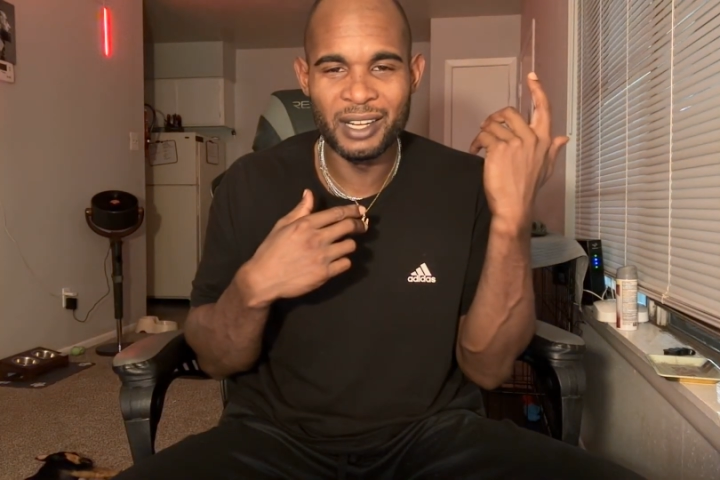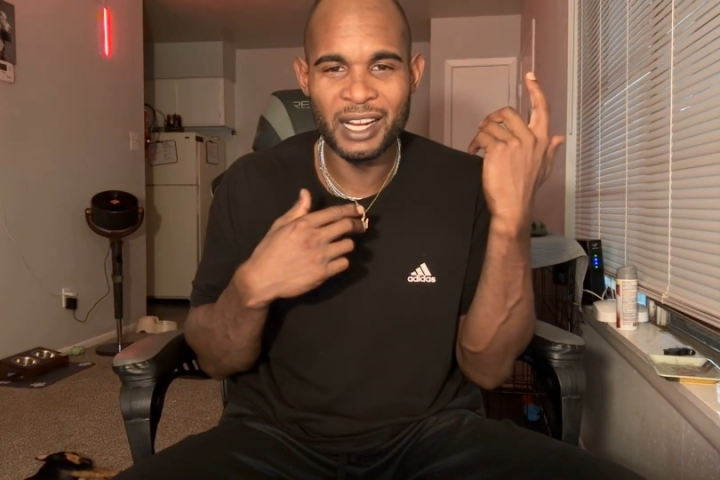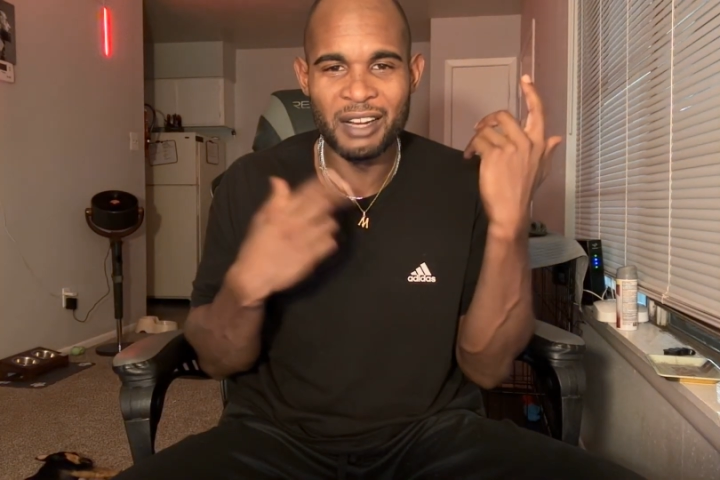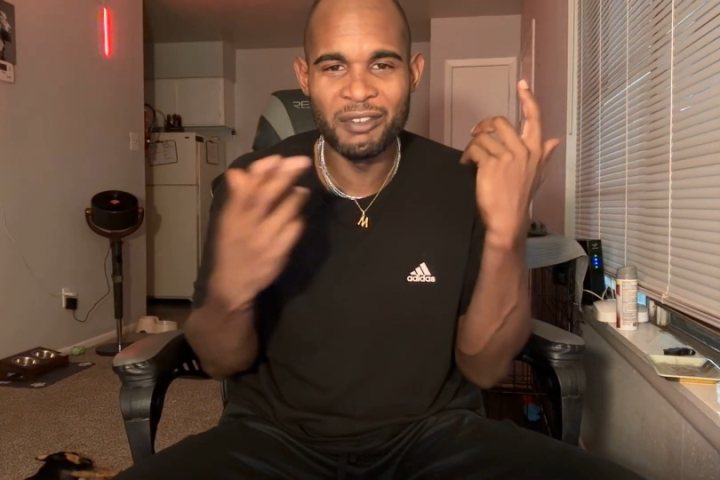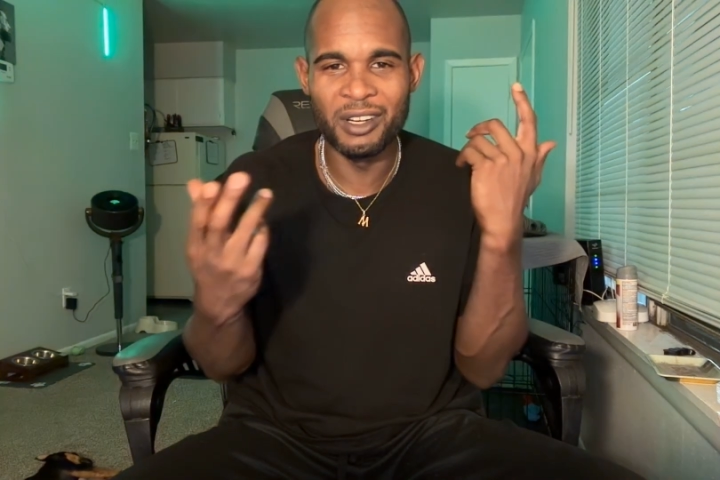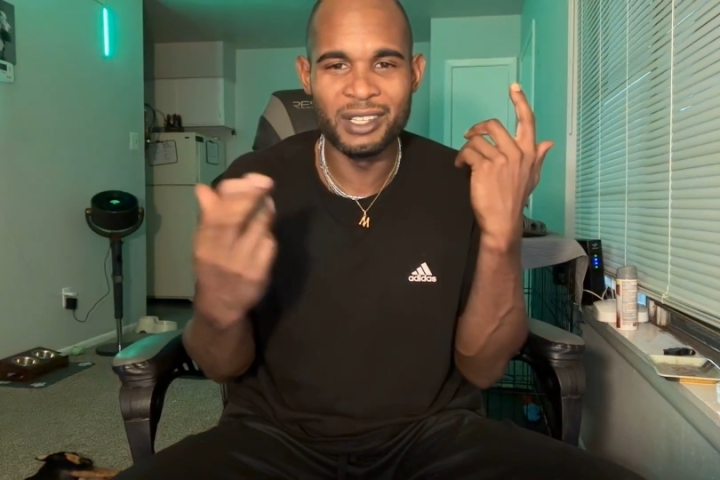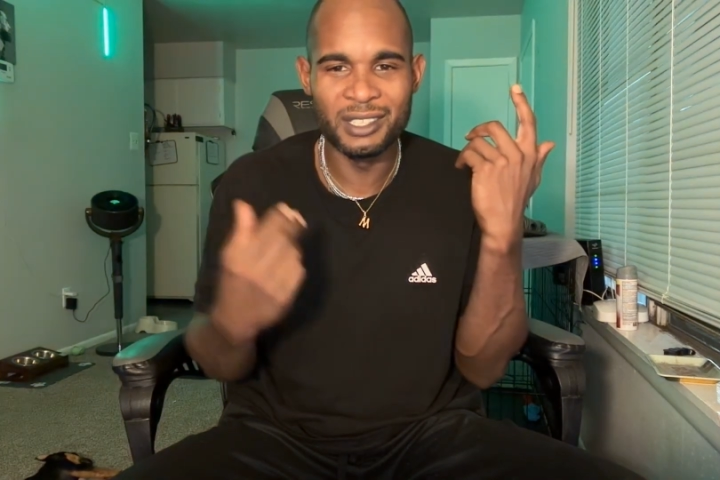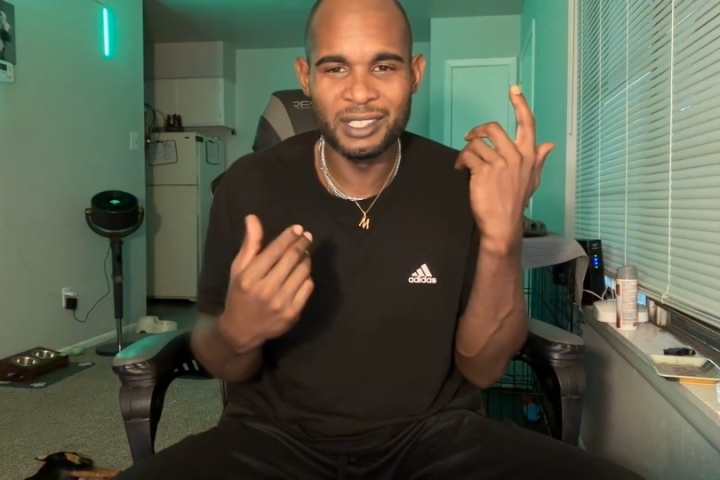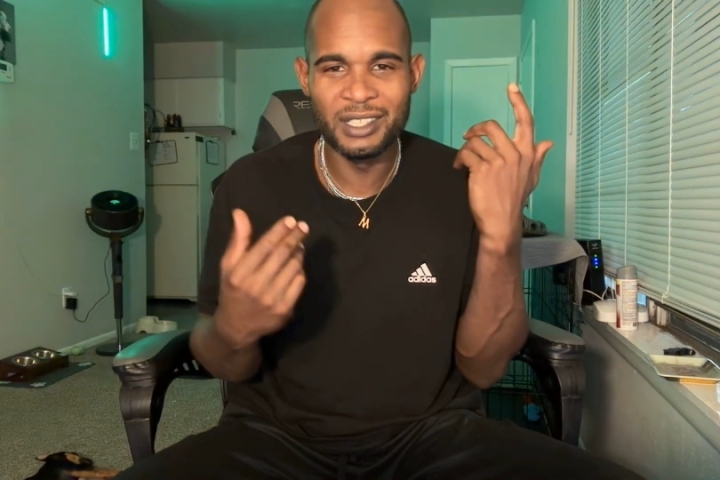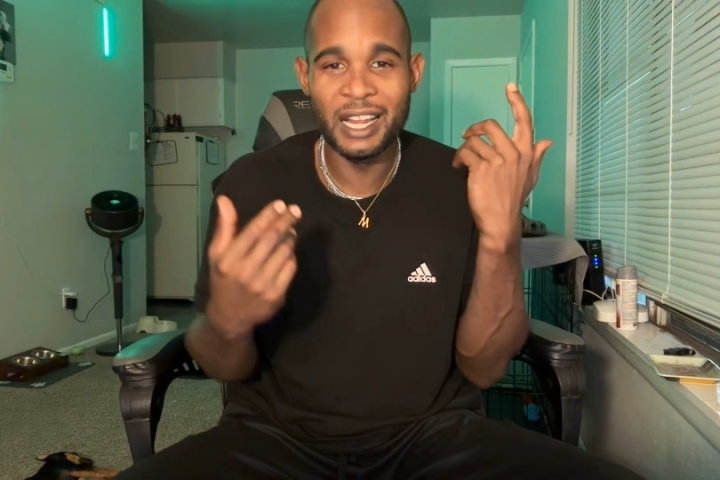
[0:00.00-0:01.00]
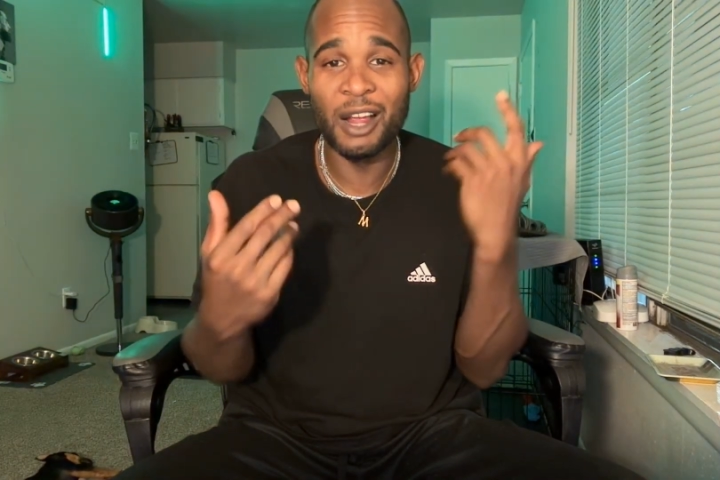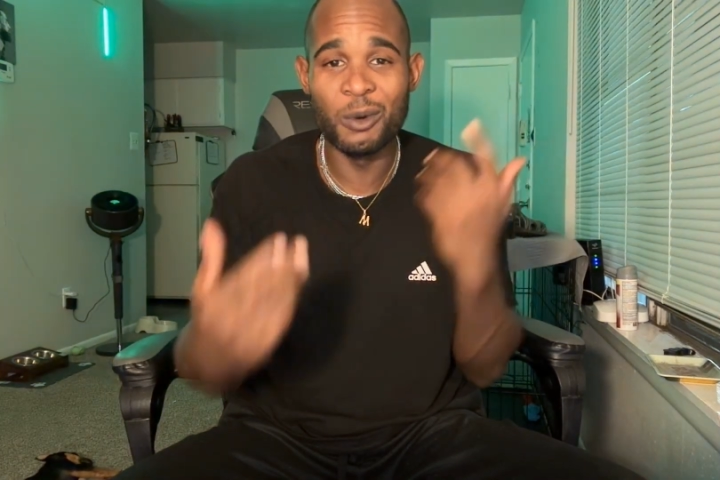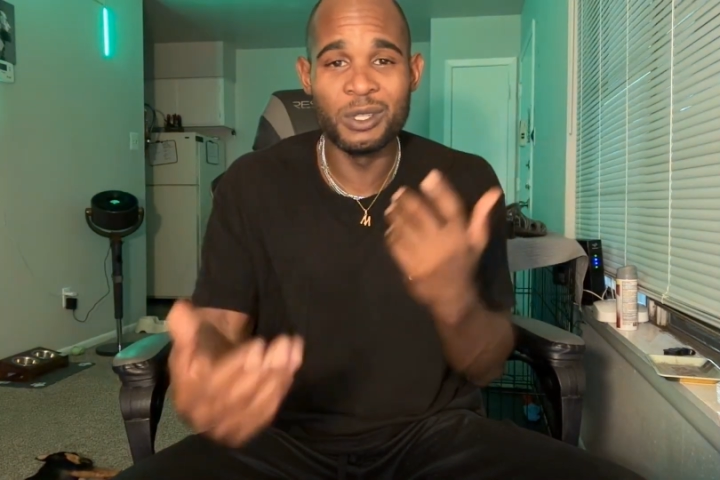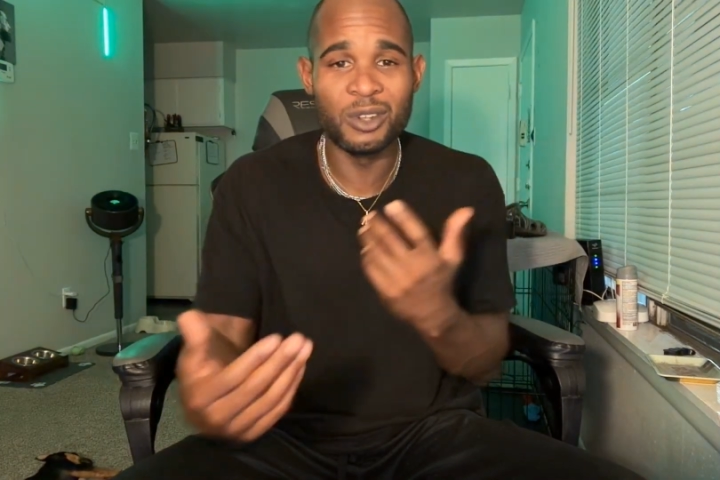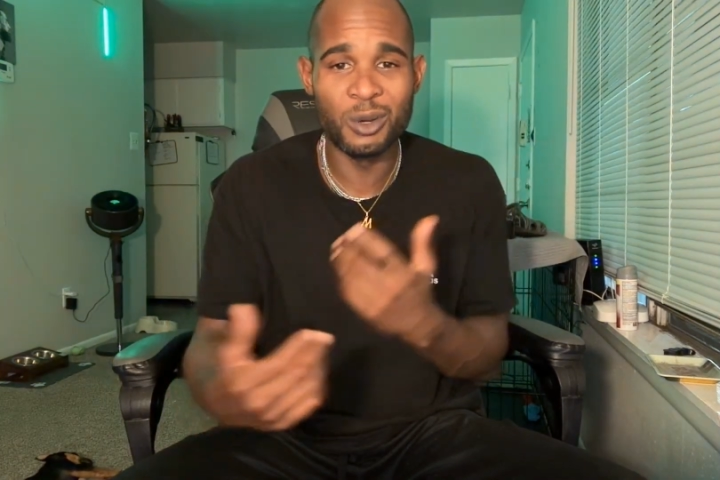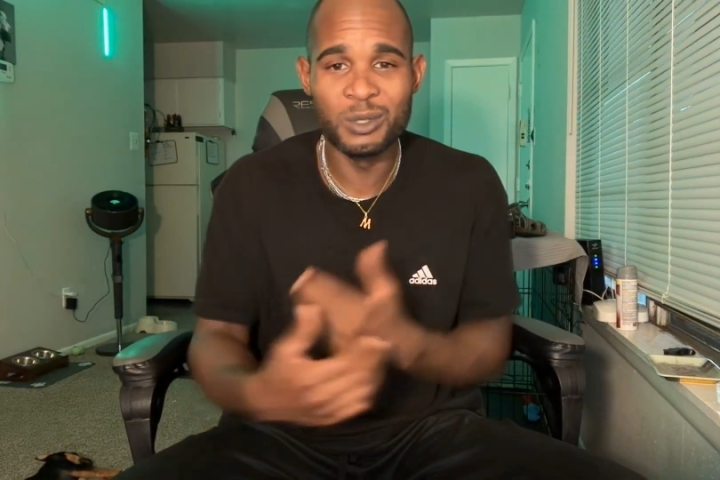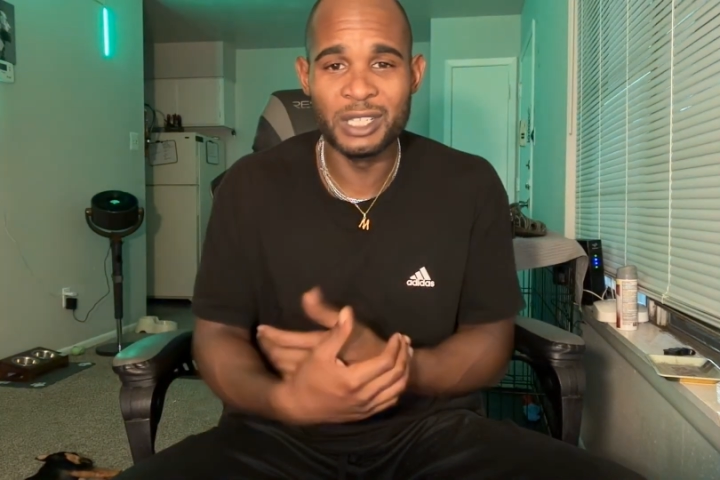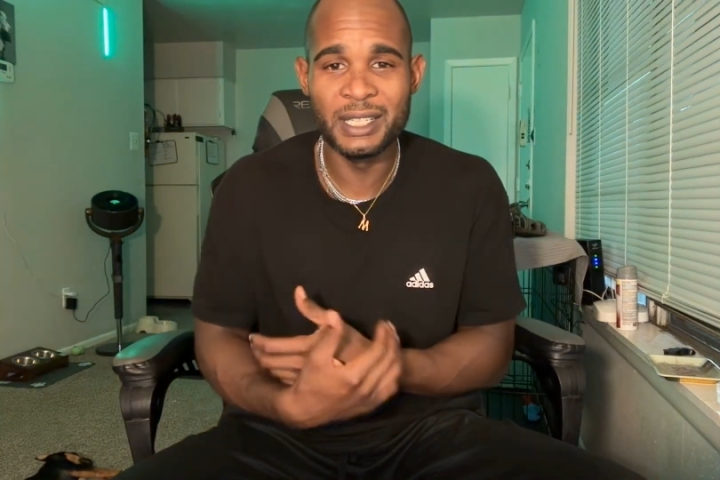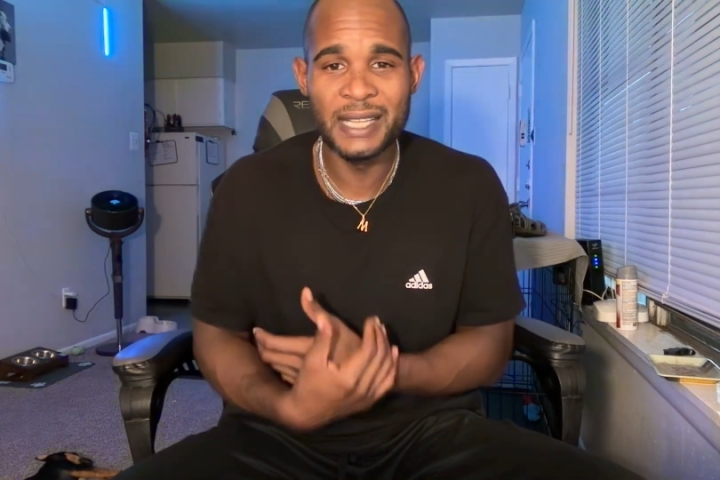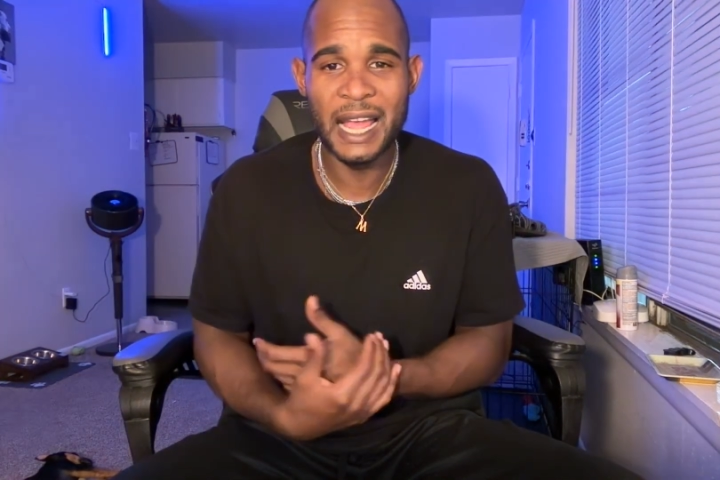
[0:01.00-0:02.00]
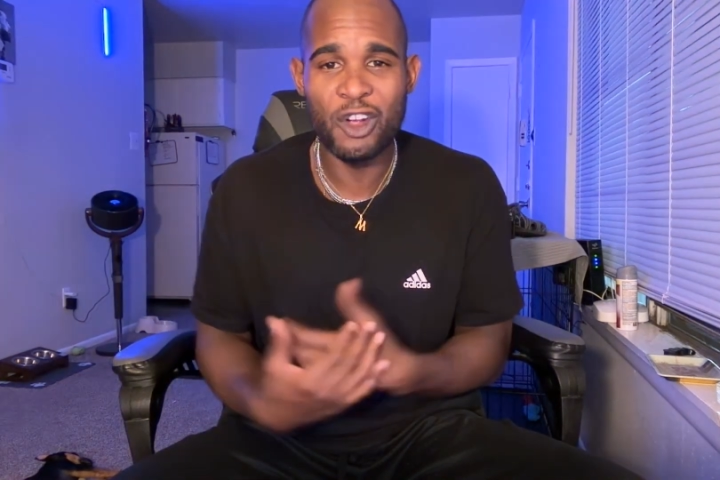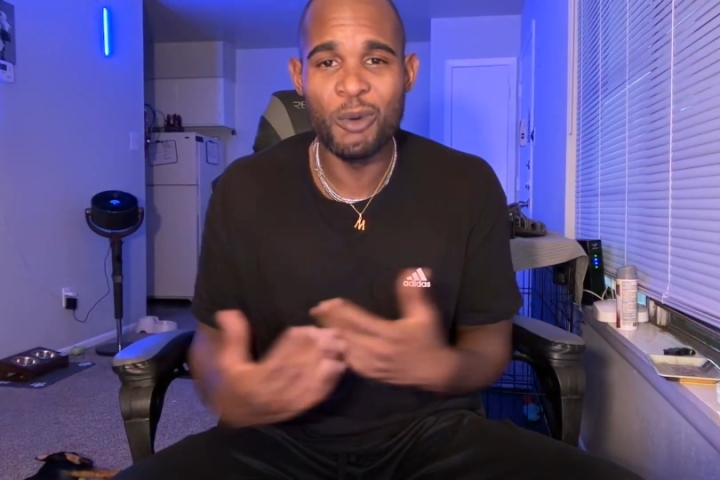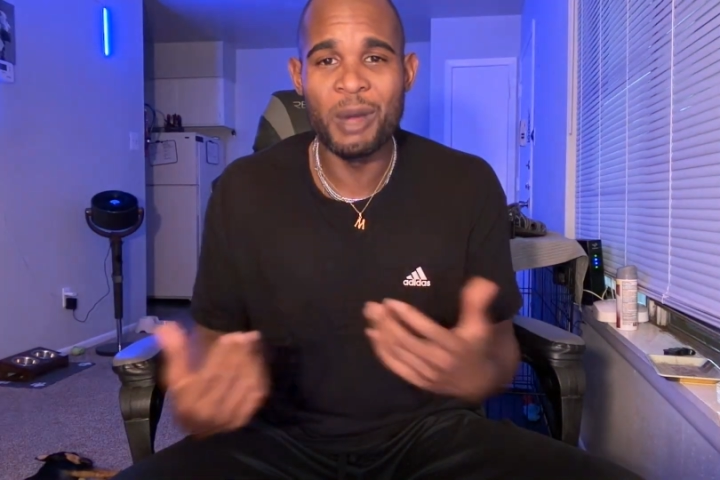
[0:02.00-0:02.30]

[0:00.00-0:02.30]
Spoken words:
I never understood that. I always thought it was an attack on